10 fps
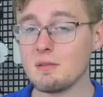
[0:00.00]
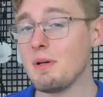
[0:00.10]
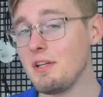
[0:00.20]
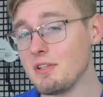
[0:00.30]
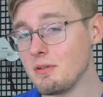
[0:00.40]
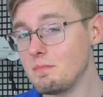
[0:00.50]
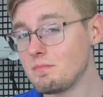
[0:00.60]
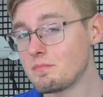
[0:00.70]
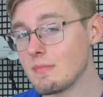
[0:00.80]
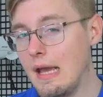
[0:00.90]
what you do,
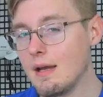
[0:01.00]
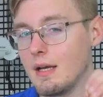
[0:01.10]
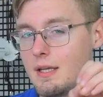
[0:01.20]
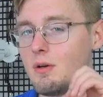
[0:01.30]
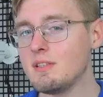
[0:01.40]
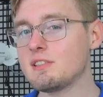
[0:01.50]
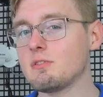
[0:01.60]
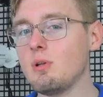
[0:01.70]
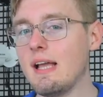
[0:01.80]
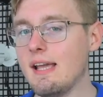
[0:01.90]
you
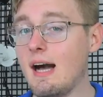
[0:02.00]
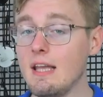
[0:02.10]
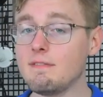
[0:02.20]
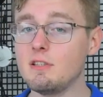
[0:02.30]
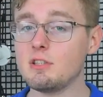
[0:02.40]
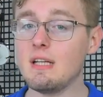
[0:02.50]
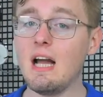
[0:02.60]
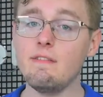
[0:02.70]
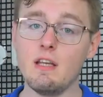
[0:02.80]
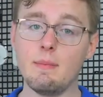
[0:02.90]
install a Hikvision
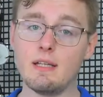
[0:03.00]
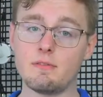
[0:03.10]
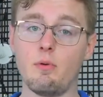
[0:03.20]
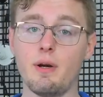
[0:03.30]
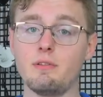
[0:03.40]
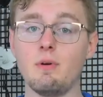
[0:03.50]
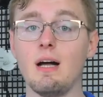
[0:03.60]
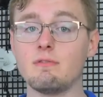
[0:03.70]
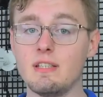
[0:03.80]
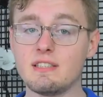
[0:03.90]
IVMS
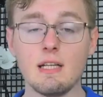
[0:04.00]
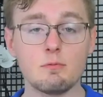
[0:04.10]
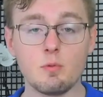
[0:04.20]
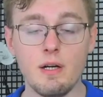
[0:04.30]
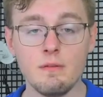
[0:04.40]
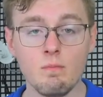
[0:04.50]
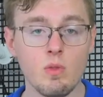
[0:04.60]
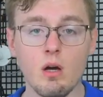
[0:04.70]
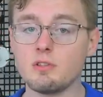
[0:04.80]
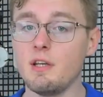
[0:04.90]
4200 software
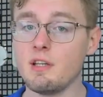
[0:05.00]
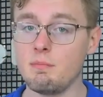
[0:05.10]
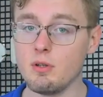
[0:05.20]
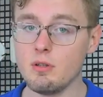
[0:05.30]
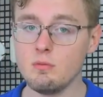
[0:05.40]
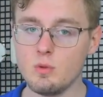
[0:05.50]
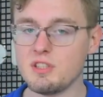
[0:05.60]
onto a computer, which